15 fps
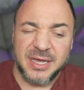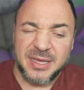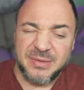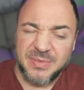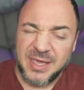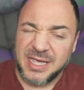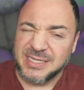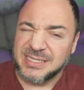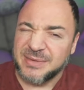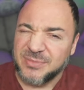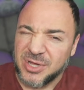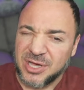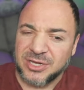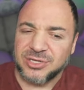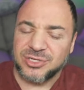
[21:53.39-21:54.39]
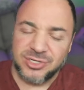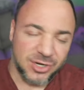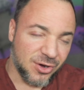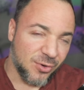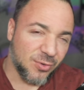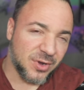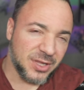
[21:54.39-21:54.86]
because I'm not
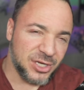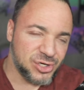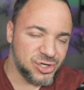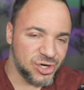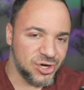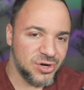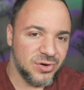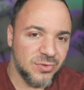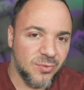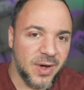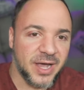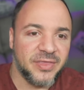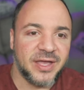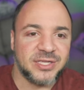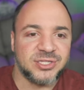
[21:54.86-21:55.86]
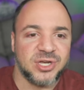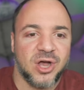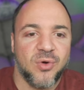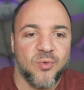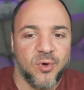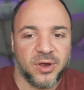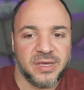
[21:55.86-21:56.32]
totally sure why that's not
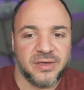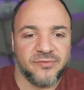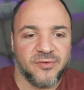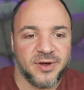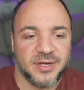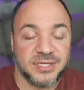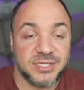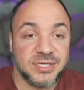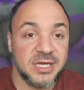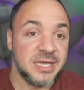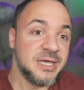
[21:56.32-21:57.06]
working for us.